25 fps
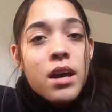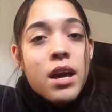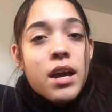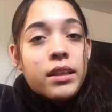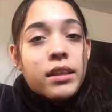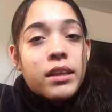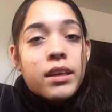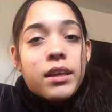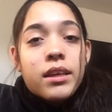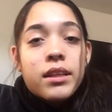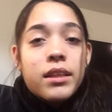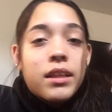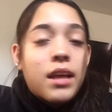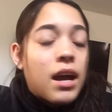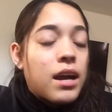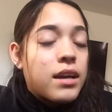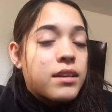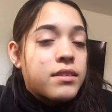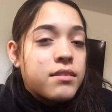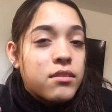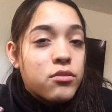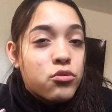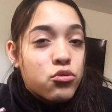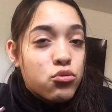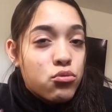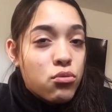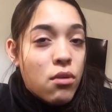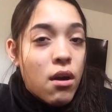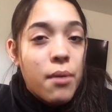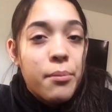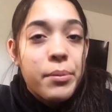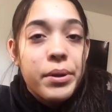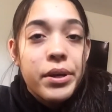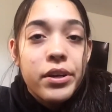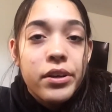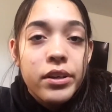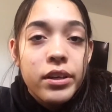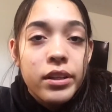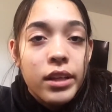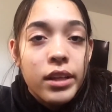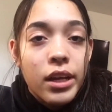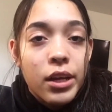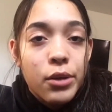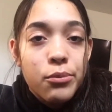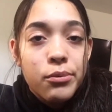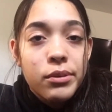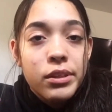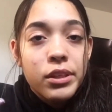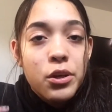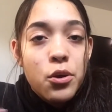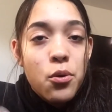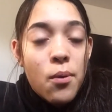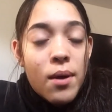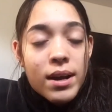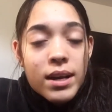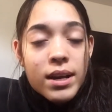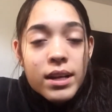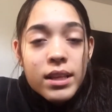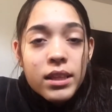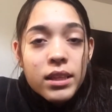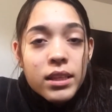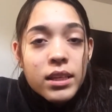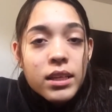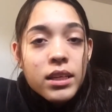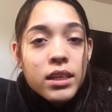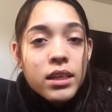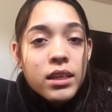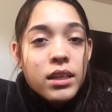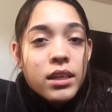And then I said strawberry like really quietly,